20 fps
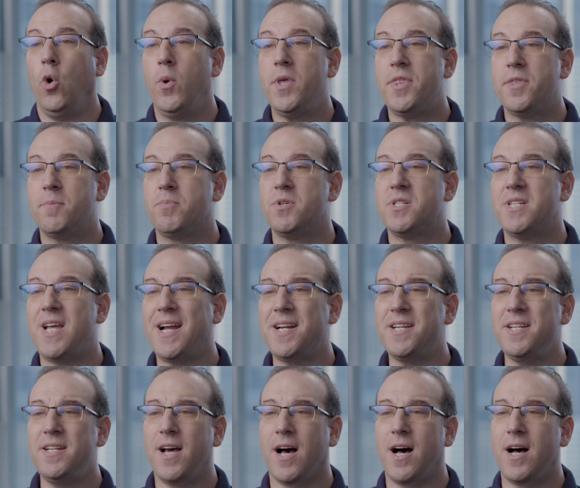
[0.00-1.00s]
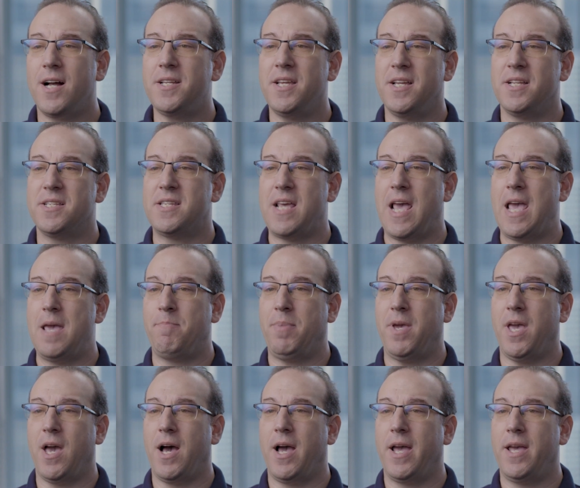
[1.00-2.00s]
With the Protected Audience
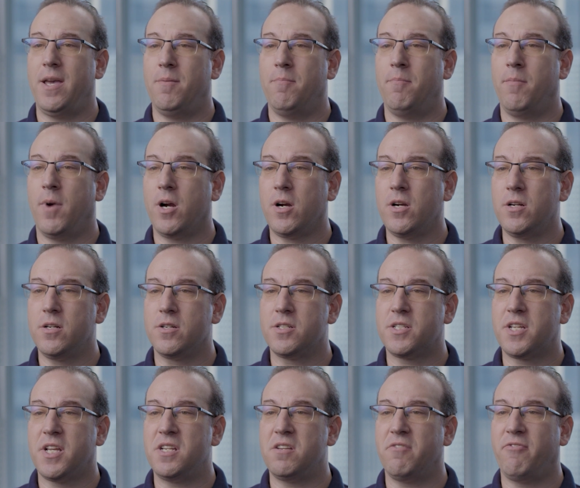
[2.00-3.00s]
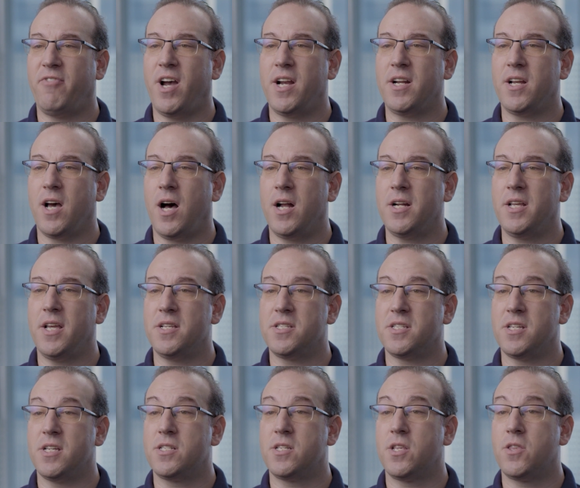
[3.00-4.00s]
API, marketers can define
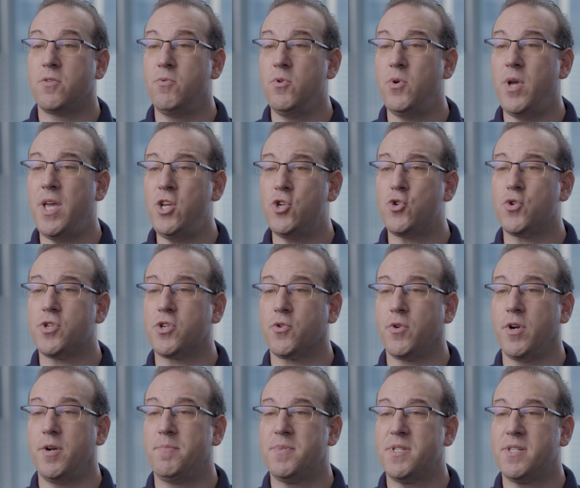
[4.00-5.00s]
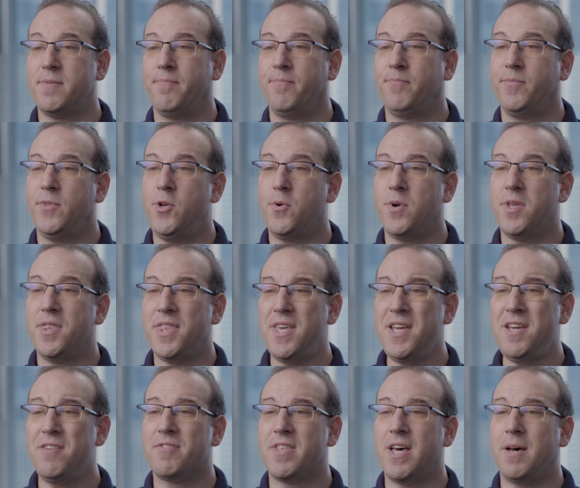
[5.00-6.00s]
audiences through interest groups. You can
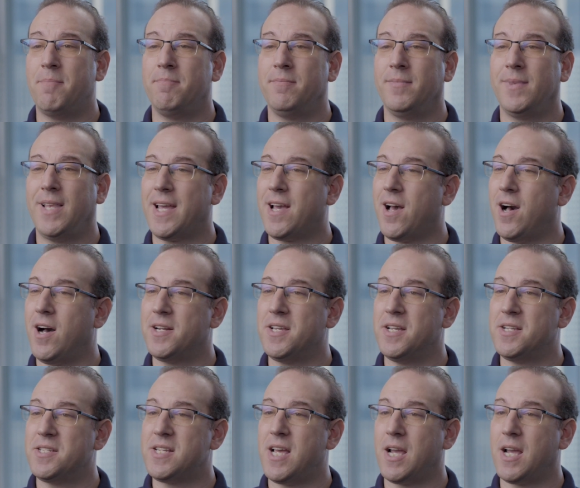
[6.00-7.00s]
think of them like audience